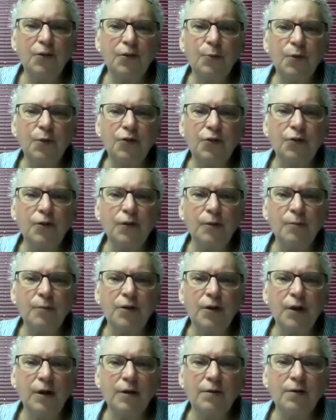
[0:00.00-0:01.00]
desperate
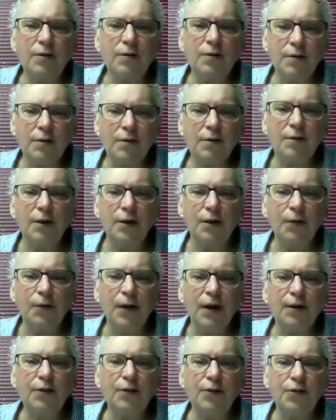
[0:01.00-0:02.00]
circumstances, isn't it
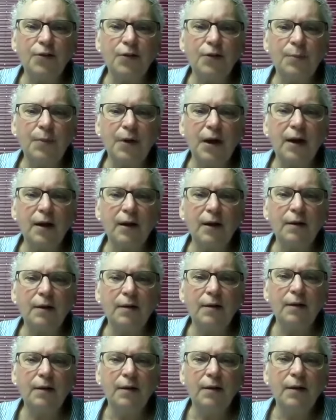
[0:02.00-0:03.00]
great to sit back
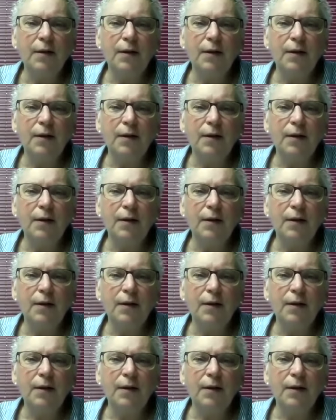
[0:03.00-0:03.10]
and